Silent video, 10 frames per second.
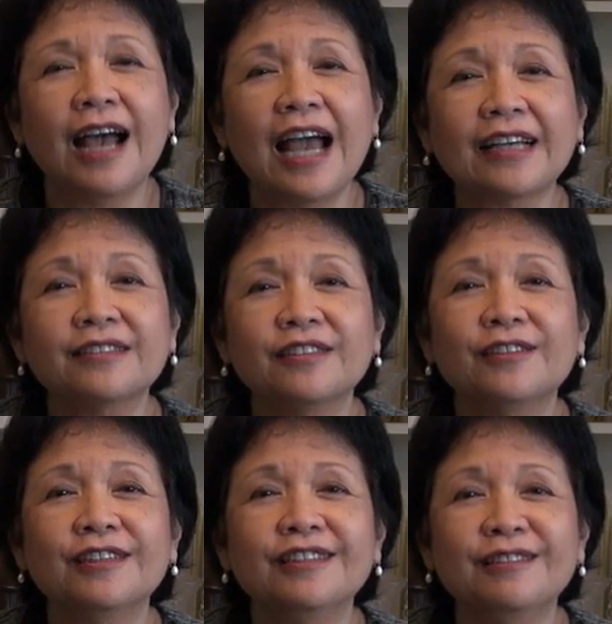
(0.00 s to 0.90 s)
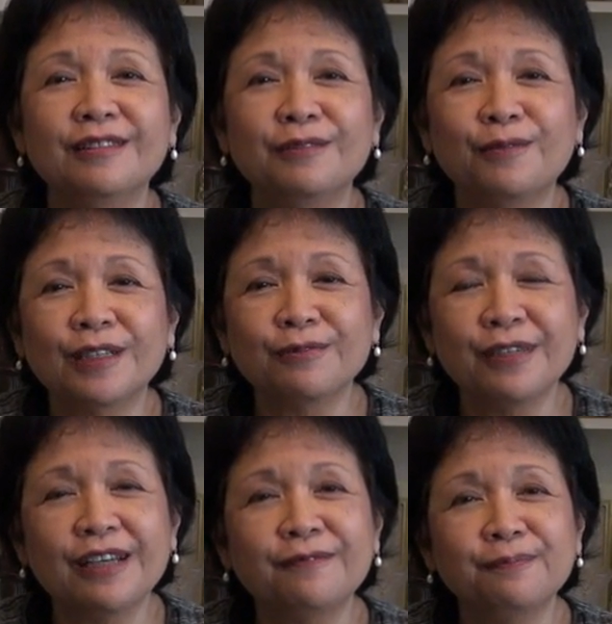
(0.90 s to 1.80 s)
act on what
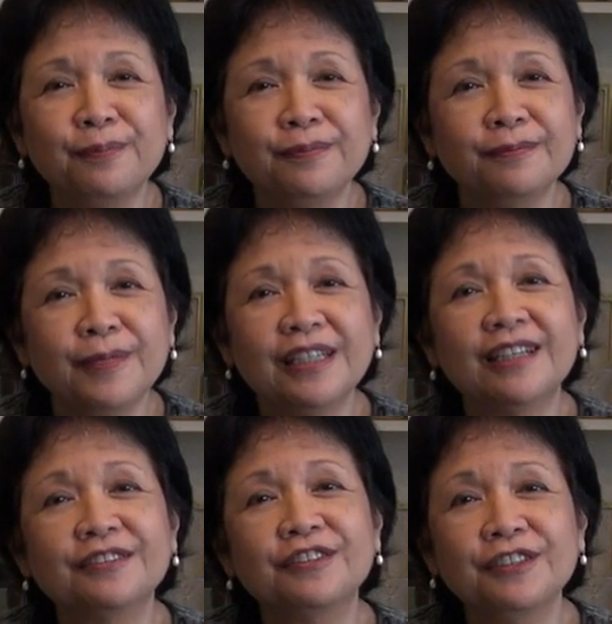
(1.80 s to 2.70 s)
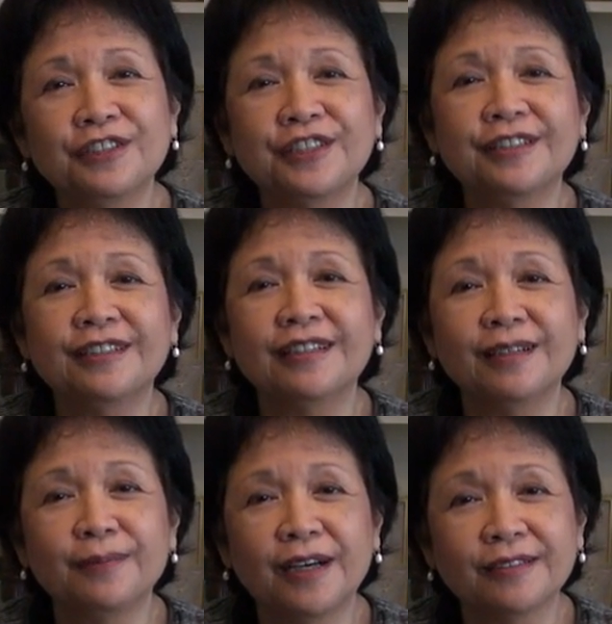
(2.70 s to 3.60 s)
we have begun to learn
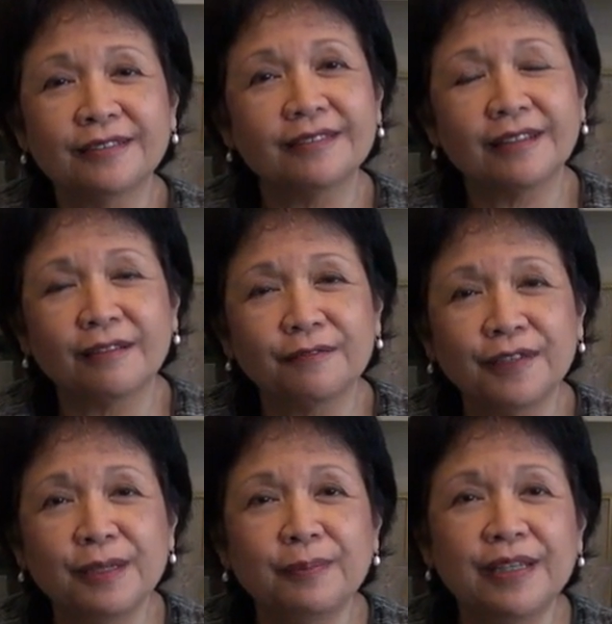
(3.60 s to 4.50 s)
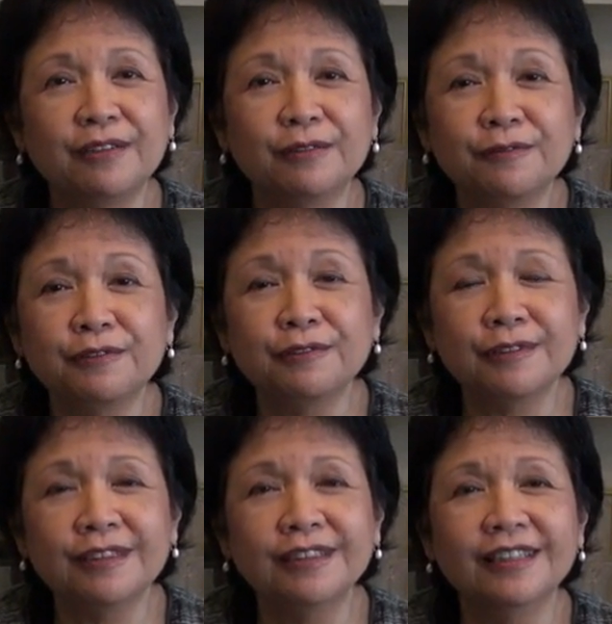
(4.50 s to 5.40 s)
about Filipino
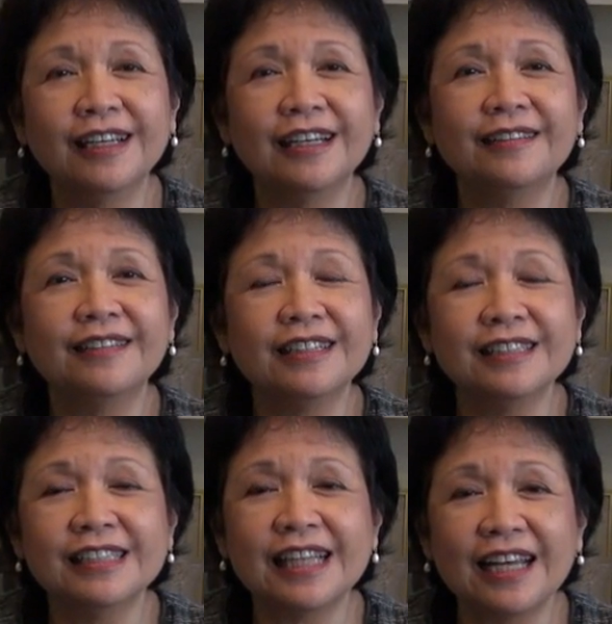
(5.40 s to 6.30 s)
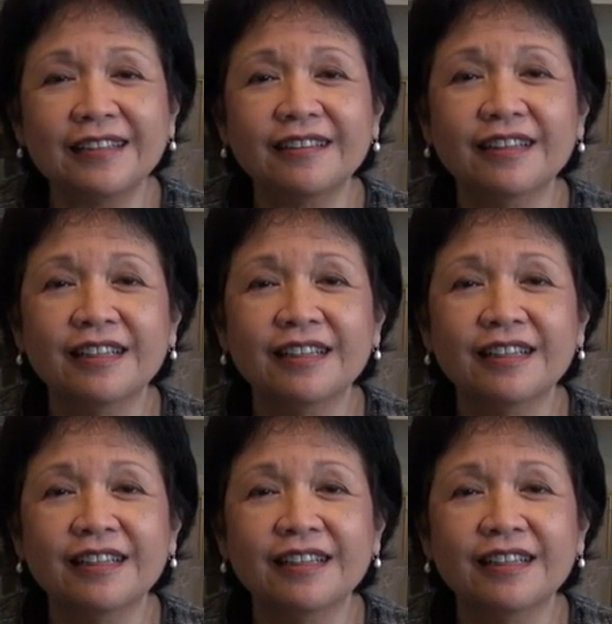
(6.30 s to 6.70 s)
food, and is that